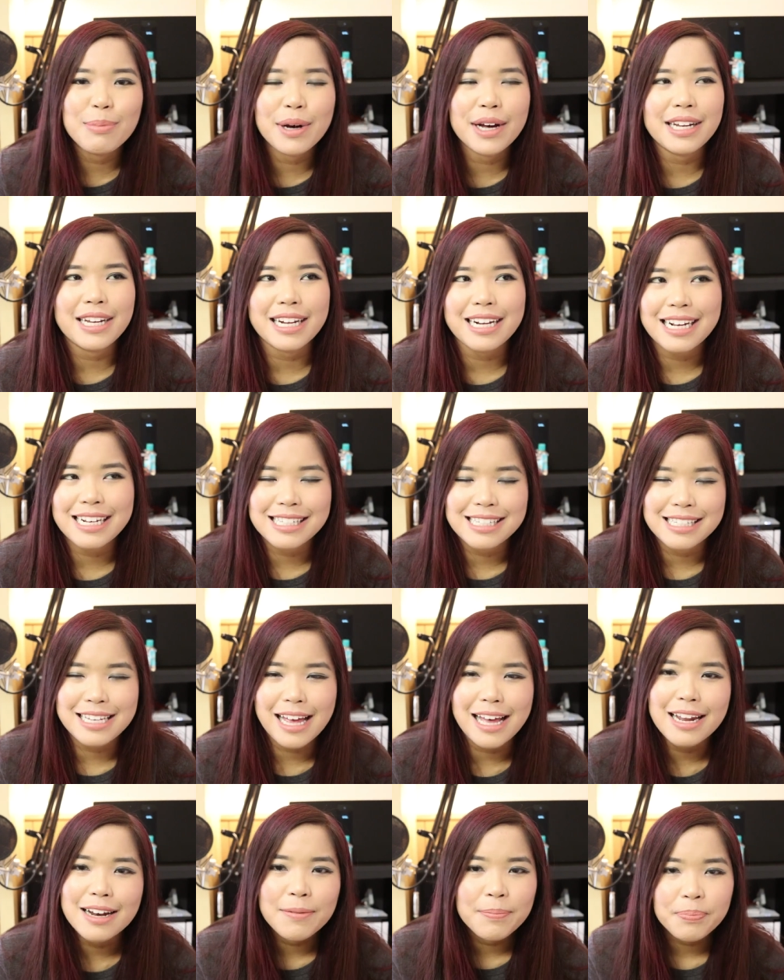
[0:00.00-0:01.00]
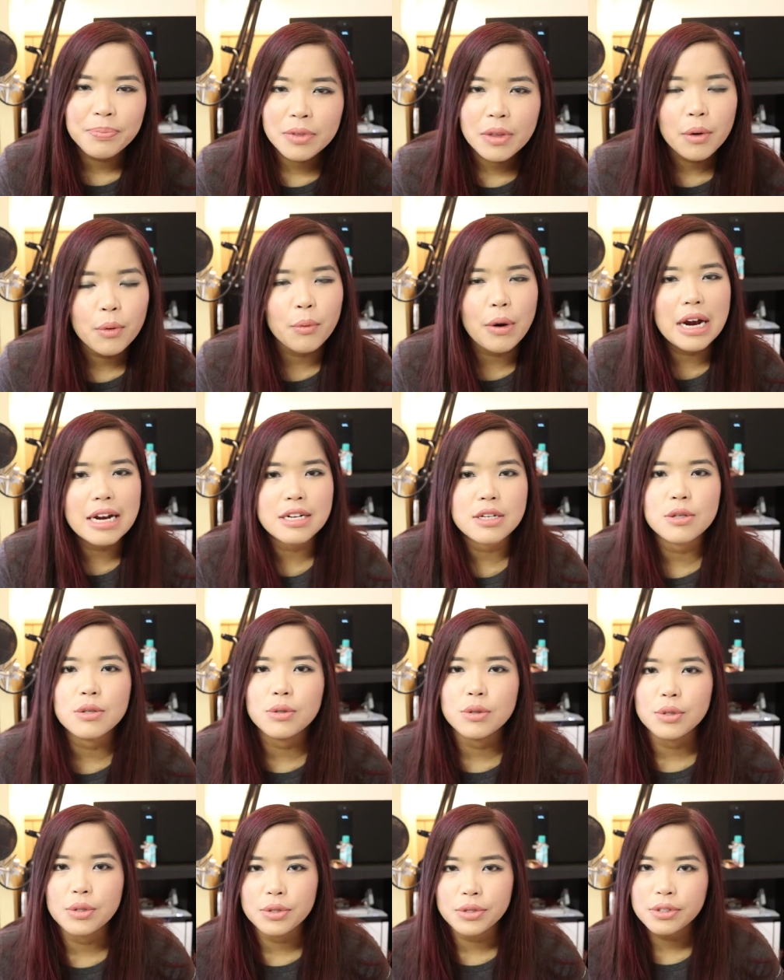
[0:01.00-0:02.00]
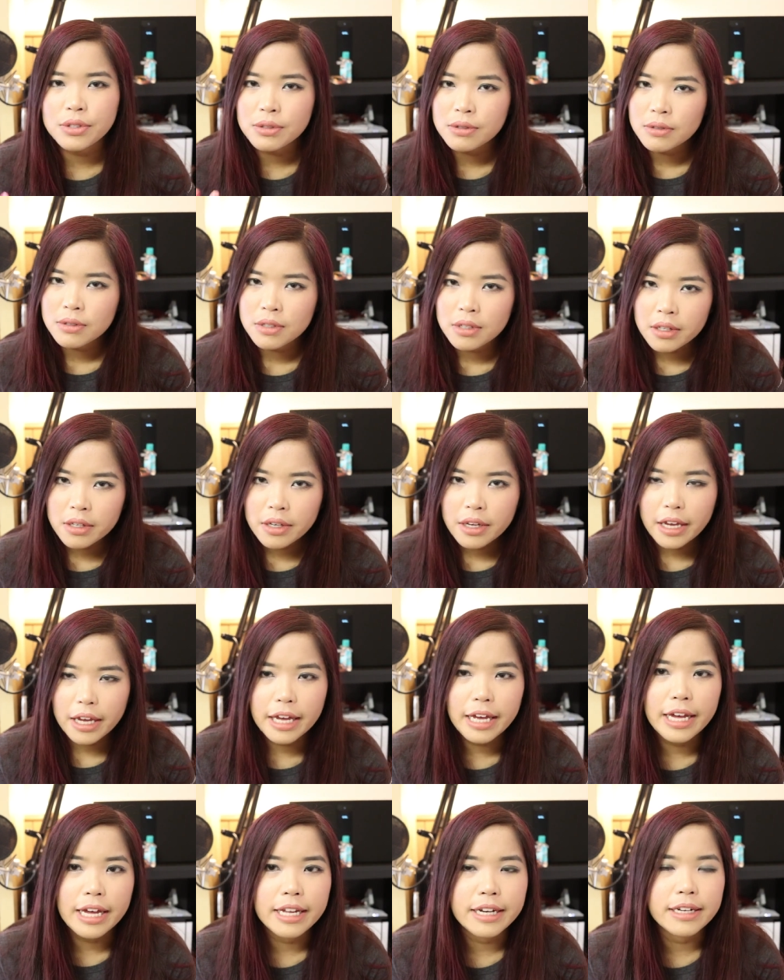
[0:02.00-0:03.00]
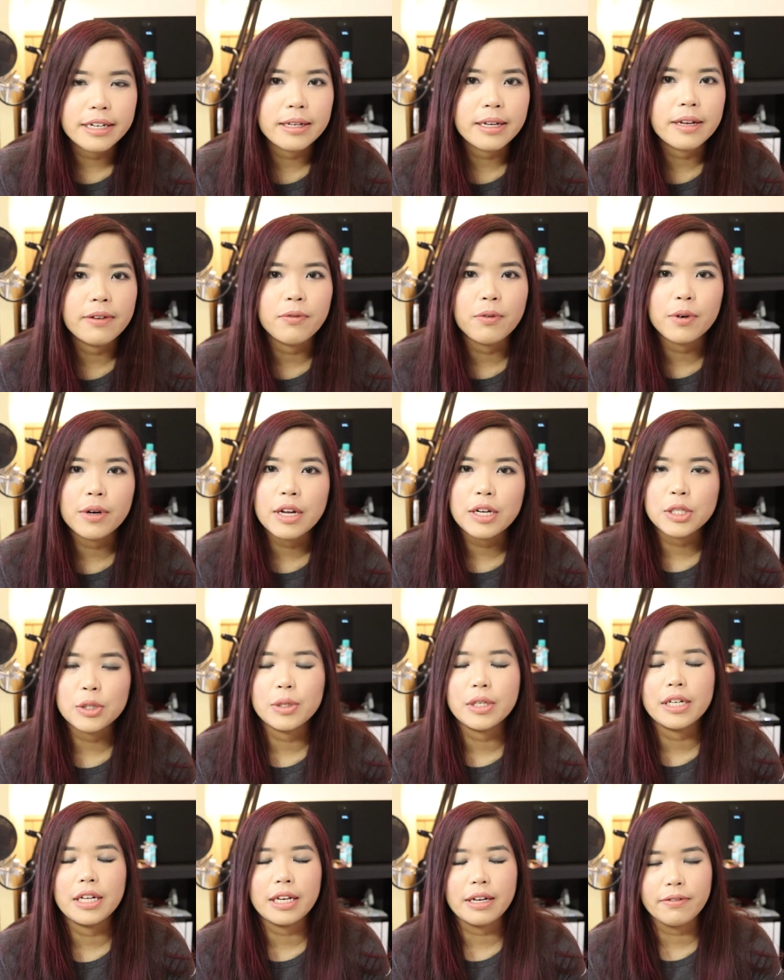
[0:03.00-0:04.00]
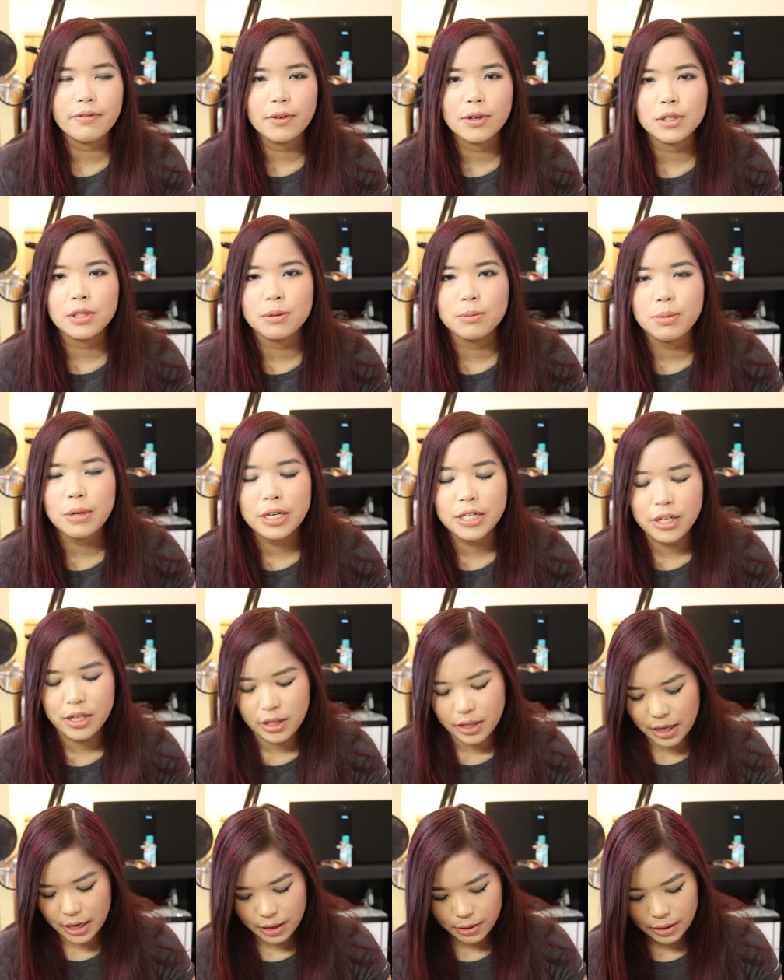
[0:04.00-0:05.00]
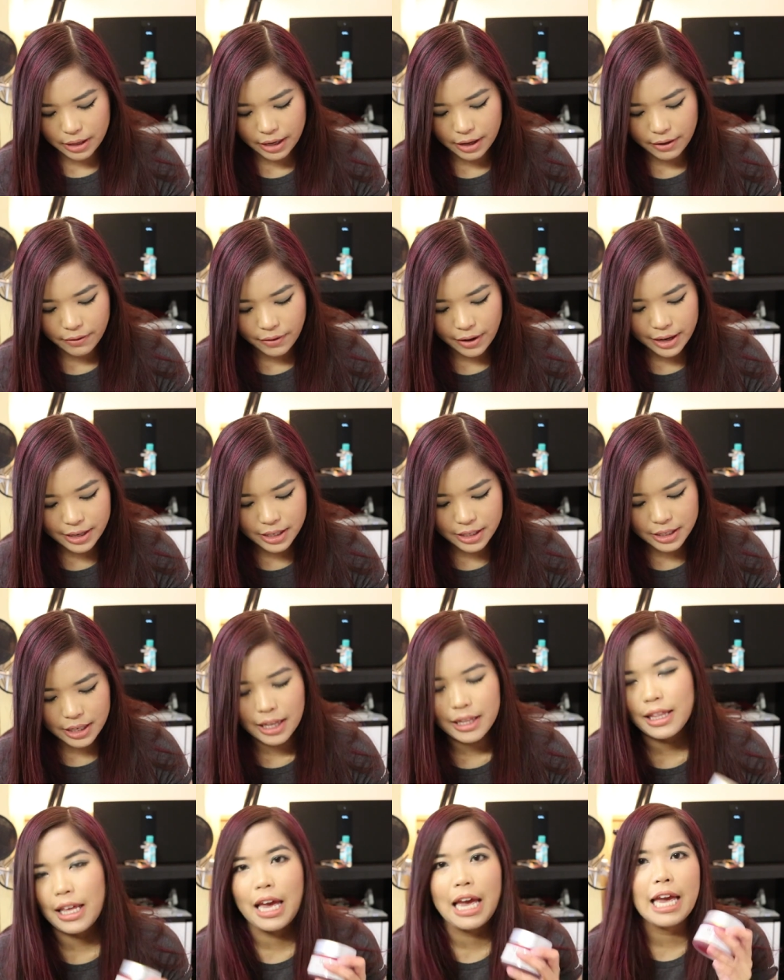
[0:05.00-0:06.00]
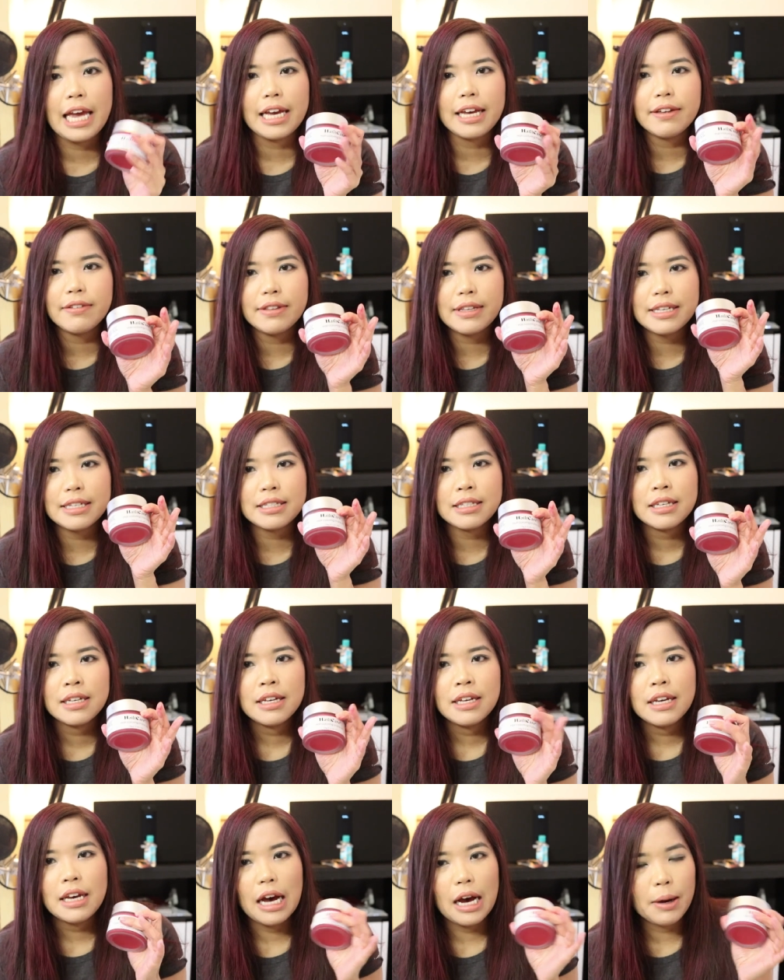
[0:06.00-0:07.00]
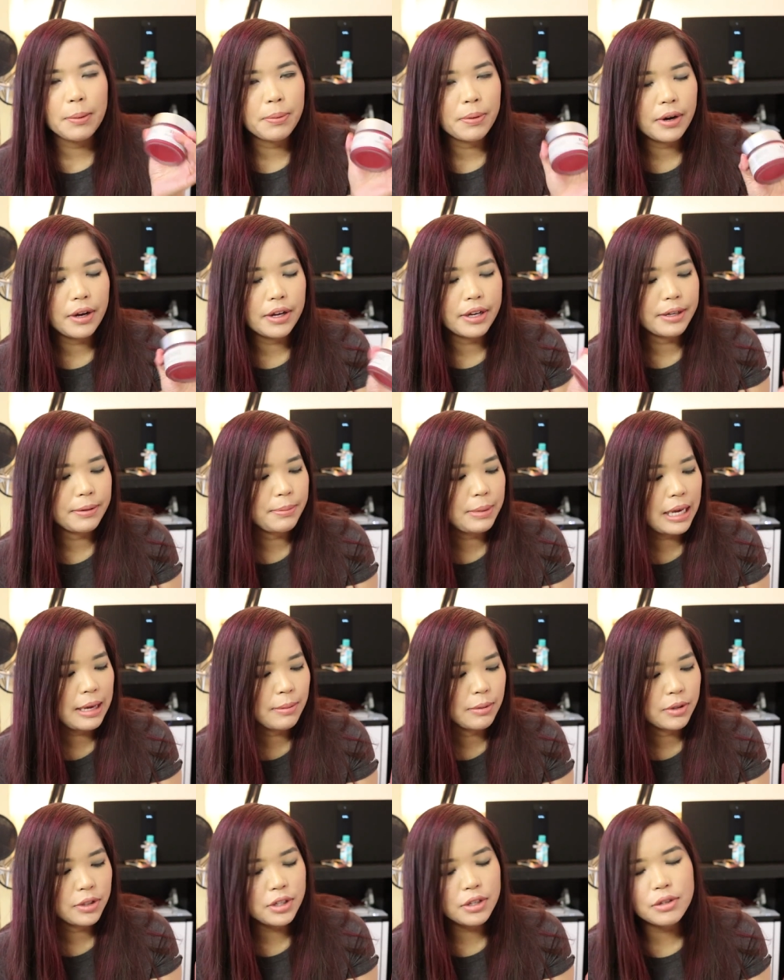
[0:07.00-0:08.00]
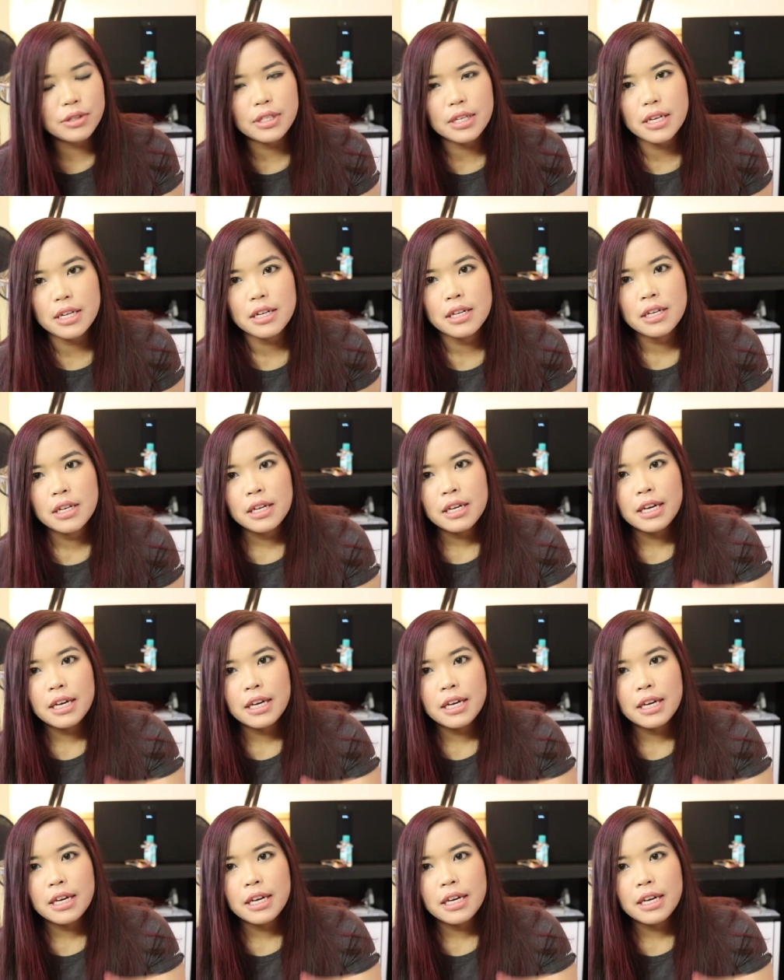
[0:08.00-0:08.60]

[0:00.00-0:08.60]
but like I said, right tools, and if we're not doing like a first impression thing, like if I just get the hang of this, I'll probably be able to use it.